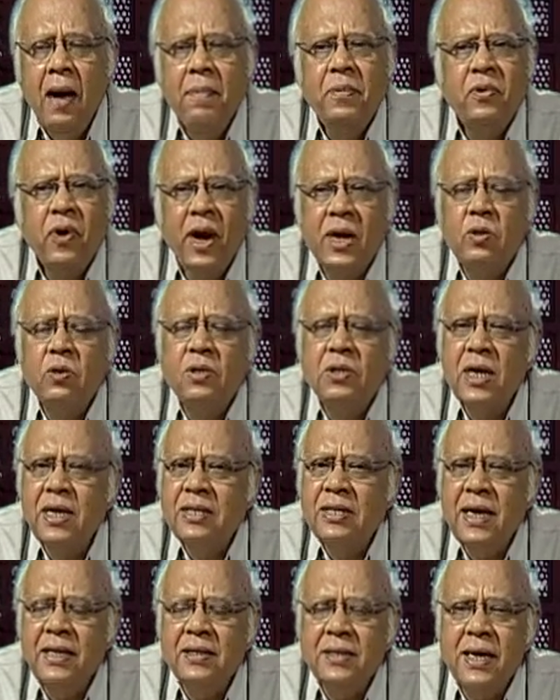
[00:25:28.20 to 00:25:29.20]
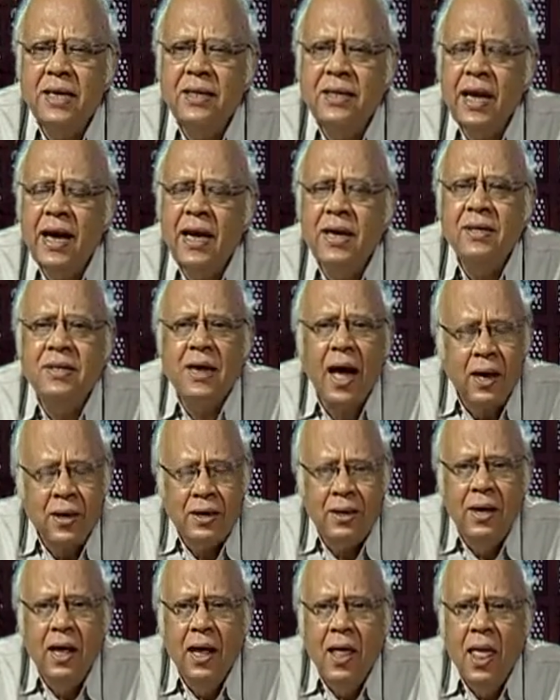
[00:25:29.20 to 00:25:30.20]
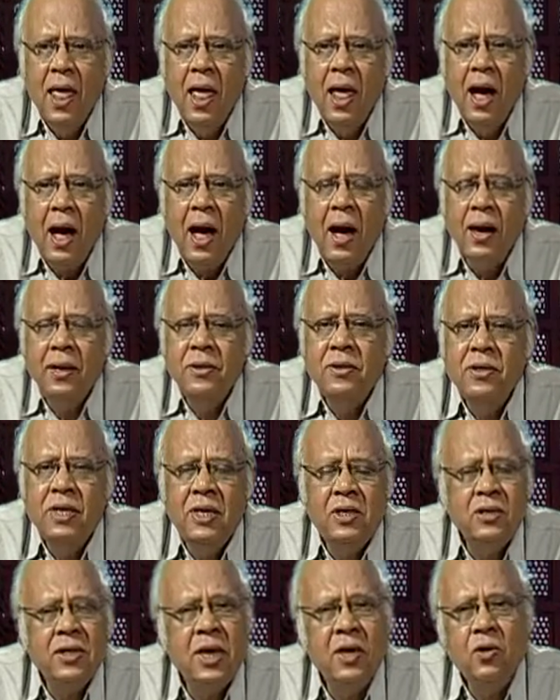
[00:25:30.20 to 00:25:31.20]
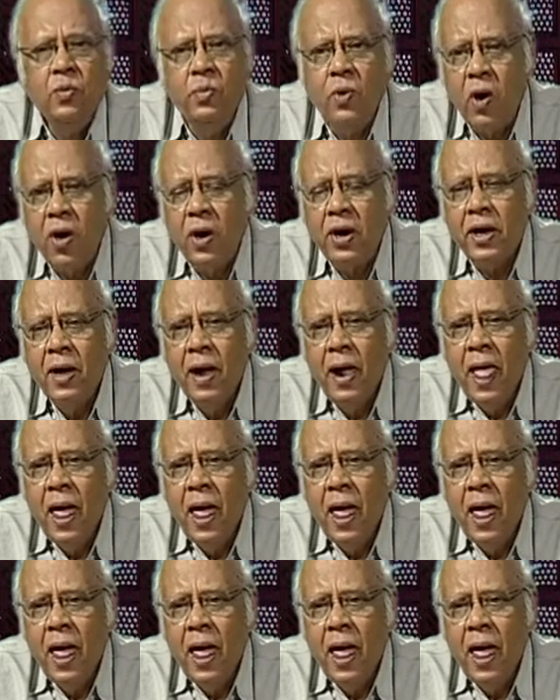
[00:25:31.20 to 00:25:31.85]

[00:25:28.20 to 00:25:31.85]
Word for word: tried to suggest that they had done uh, decent work.